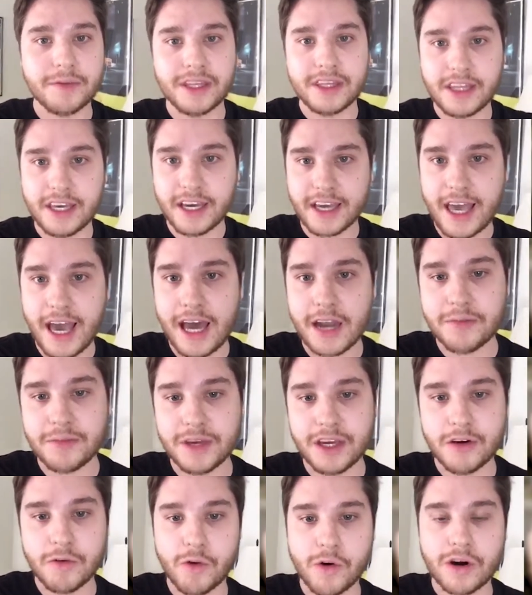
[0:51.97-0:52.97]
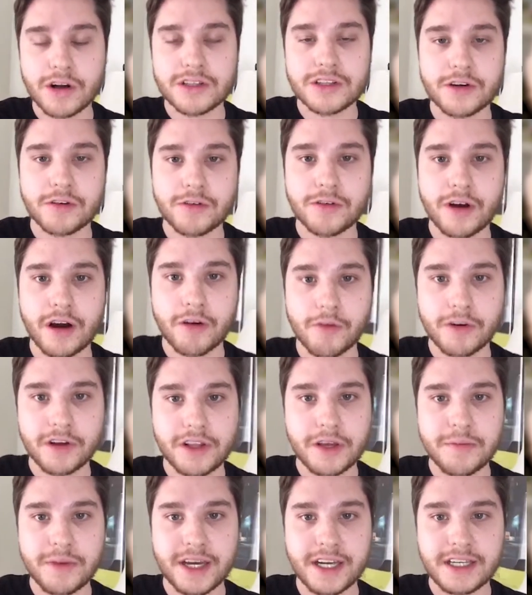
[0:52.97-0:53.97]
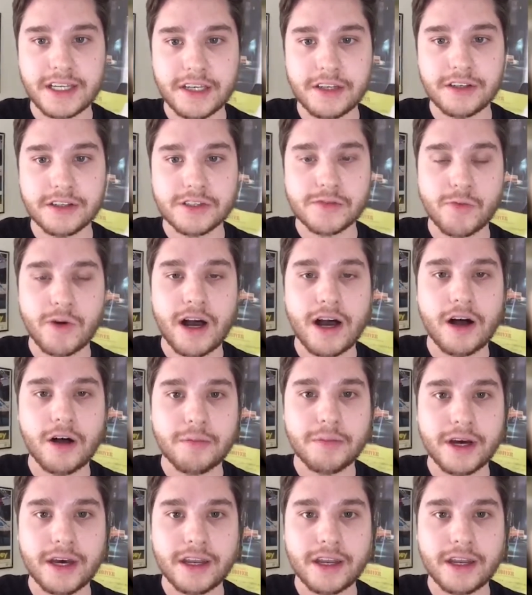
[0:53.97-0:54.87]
I mean, the Academy Awards are a really big deal as well,